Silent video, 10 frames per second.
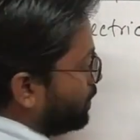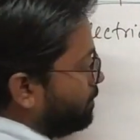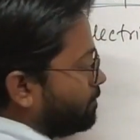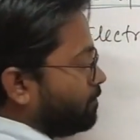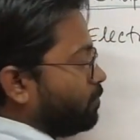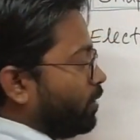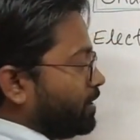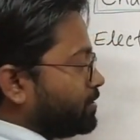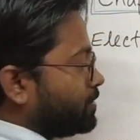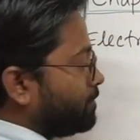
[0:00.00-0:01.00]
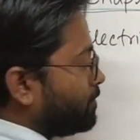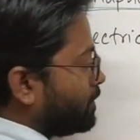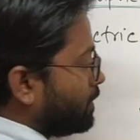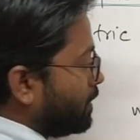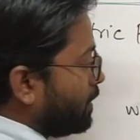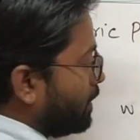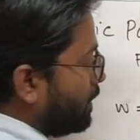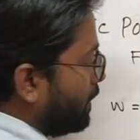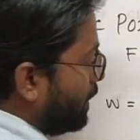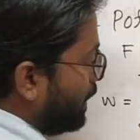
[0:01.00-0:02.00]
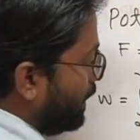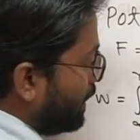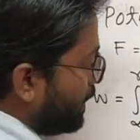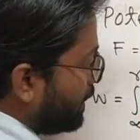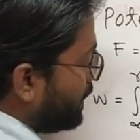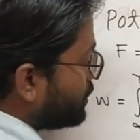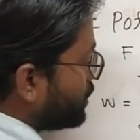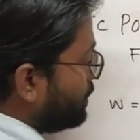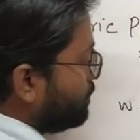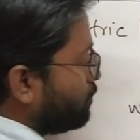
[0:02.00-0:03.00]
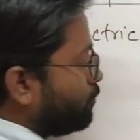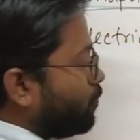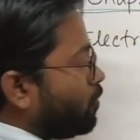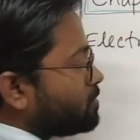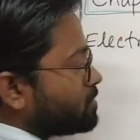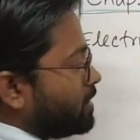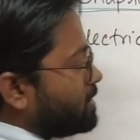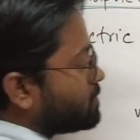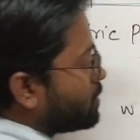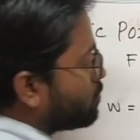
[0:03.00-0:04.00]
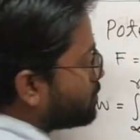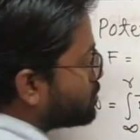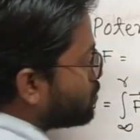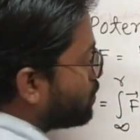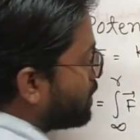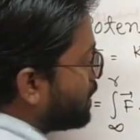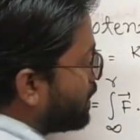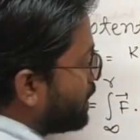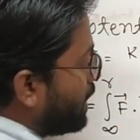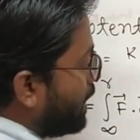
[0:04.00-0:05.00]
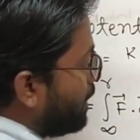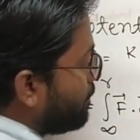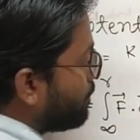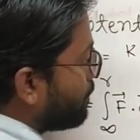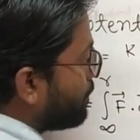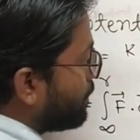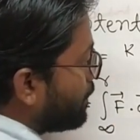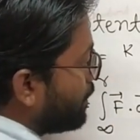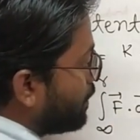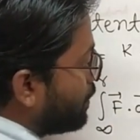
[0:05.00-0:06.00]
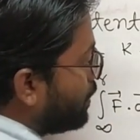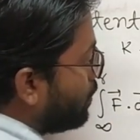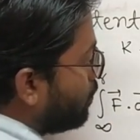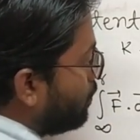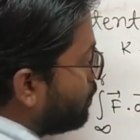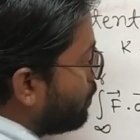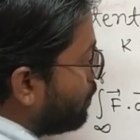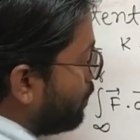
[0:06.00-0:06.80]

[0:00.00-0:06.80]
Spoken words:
to a point. Integration force is equals to K Q